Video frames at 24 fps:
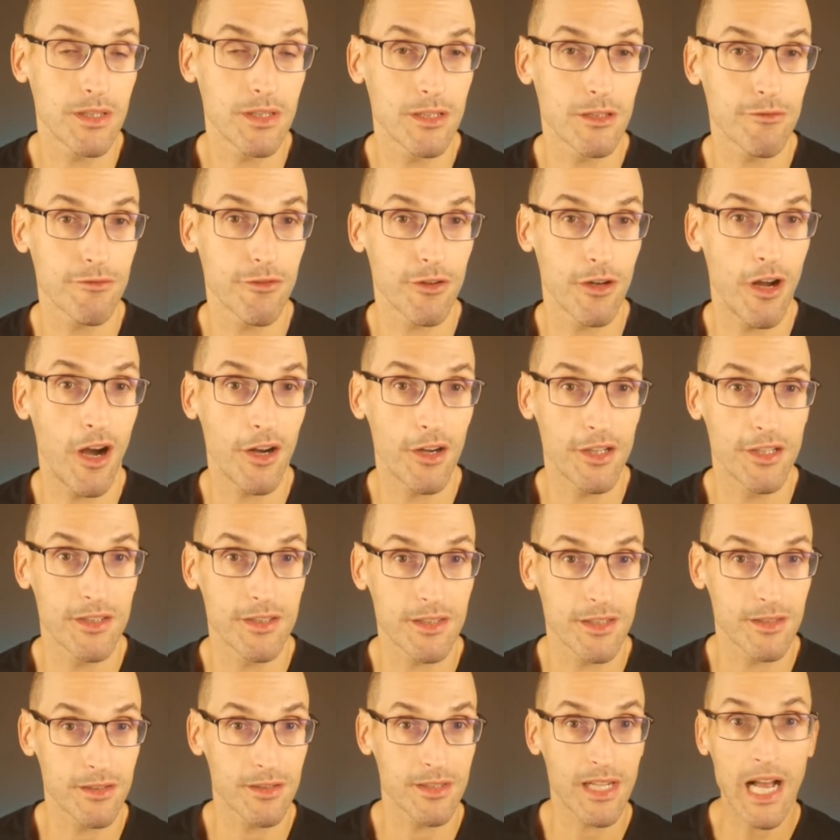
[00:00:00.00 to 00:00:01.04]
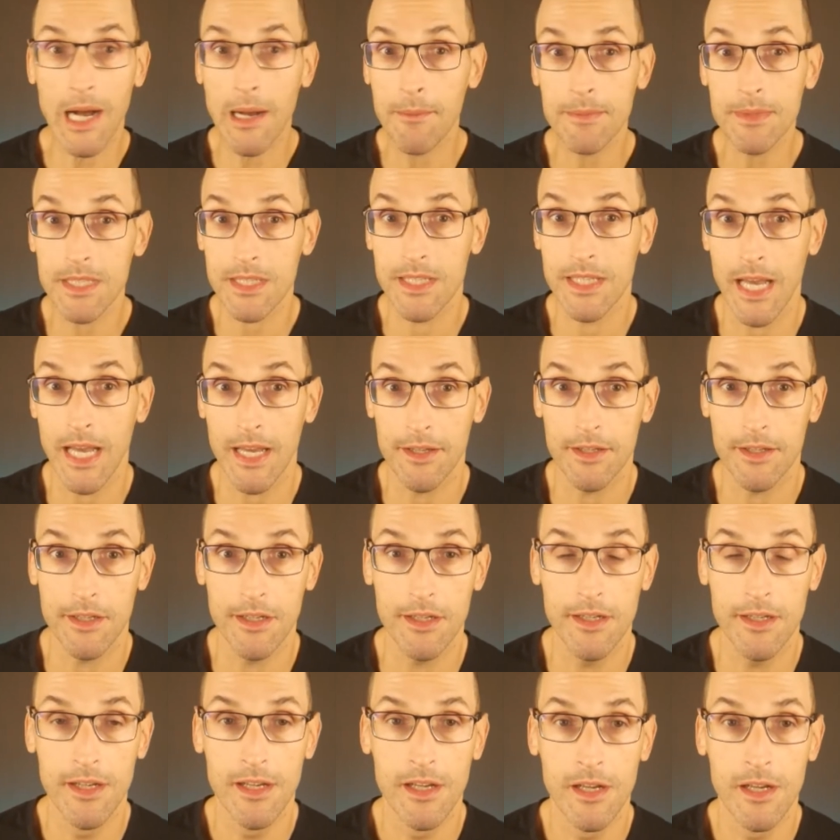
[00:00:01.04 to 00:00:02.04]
for audiences to come together,